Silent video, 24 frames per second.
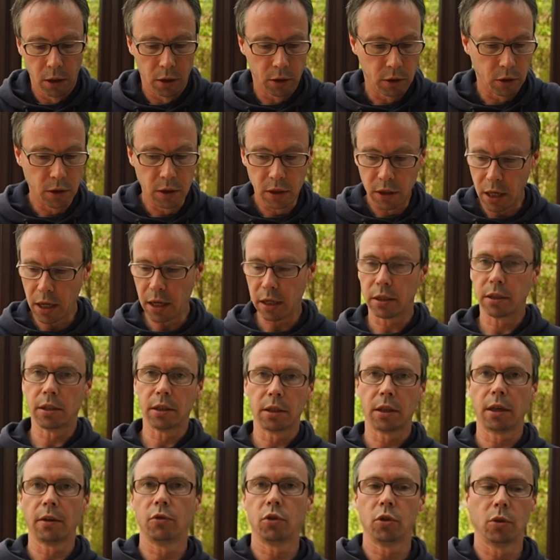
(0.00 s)
And this,
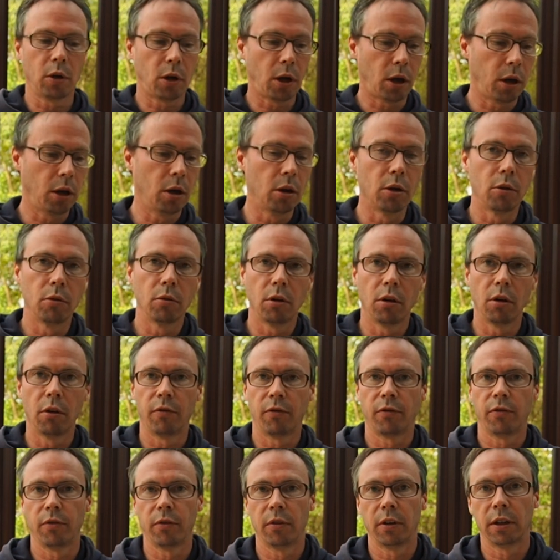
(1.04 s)
it gives you a clue
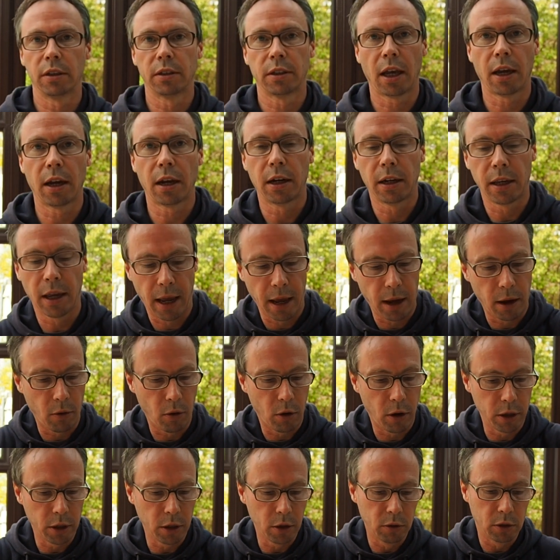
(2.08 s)
of exactly how
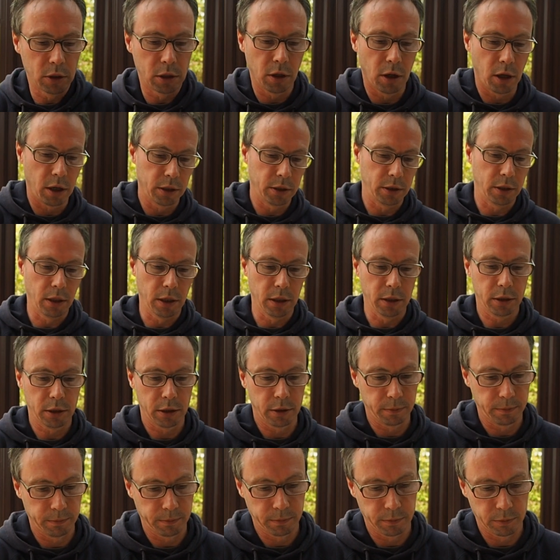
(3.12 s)
I utilise
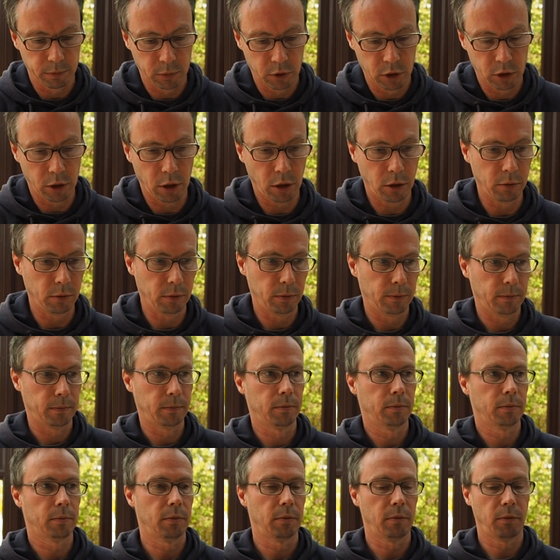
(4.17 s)
this. So,
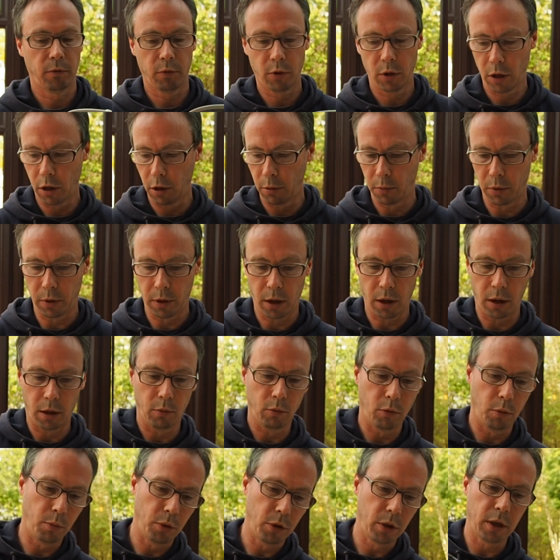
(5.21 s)
if we open it
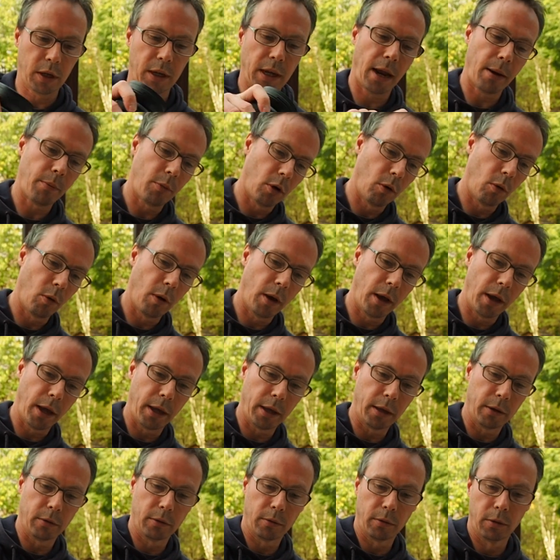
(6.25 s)
up, we'll put the camera
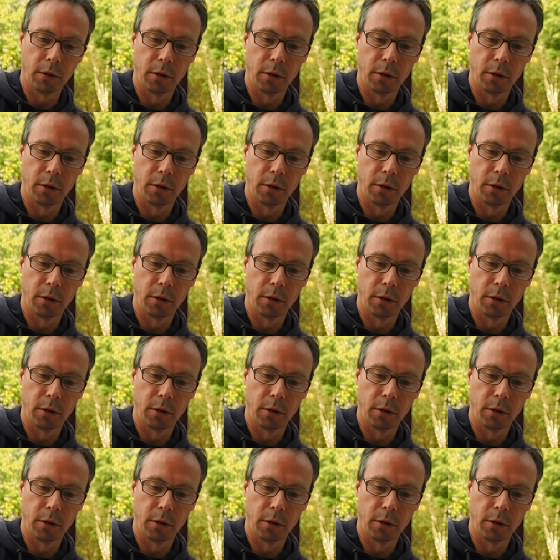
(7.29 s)
away,